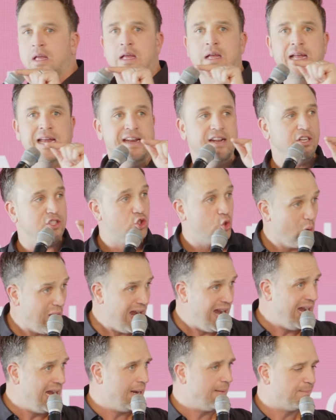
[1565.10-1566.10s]
in a
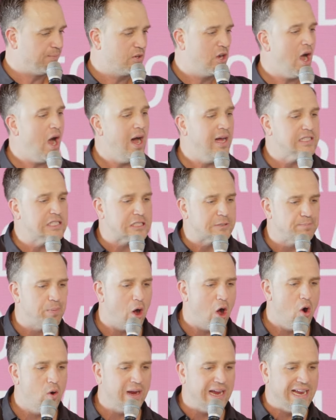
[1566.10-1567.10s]
dream. God
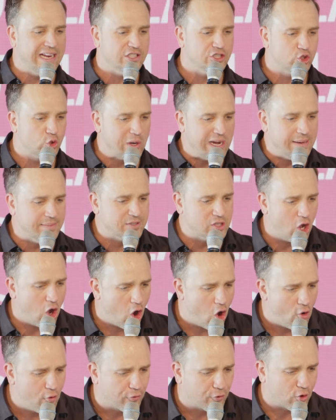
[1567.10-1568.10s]
spoke in dreams
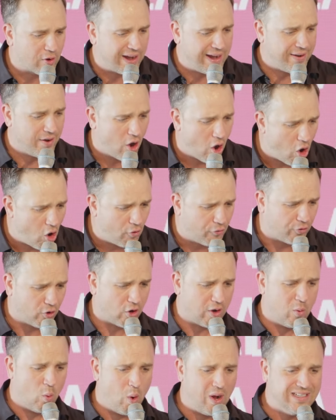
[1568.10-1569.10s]
over and
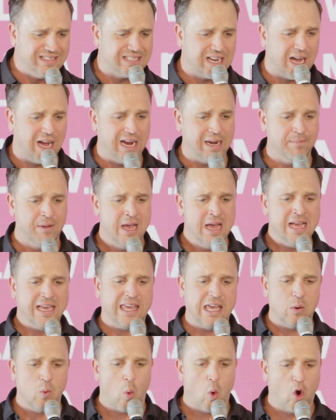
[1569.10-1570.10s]
over. And one time
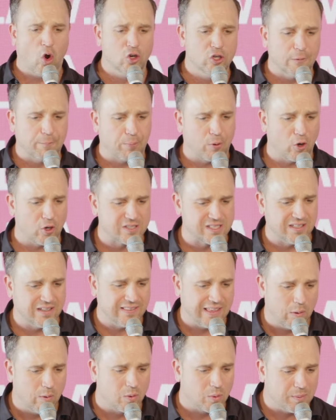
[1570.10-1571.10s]
he warned a person
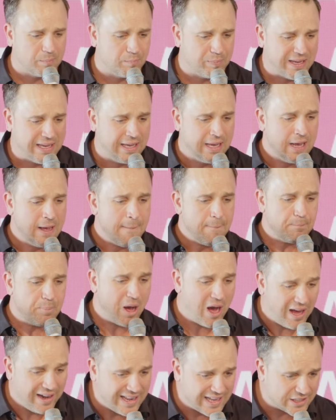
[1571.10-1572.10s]
that they would be
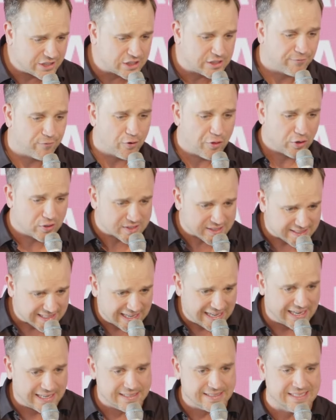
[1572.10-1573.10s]
punished for their
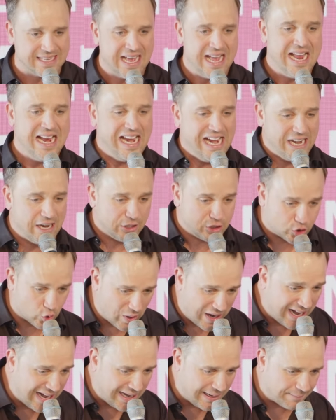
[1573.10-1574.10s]
sins in a
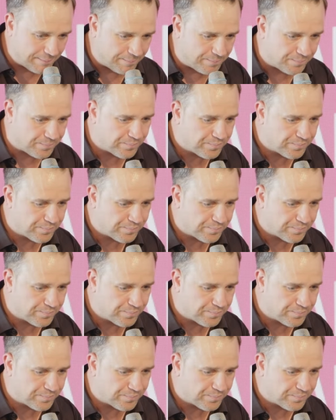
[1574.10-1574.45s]
dream.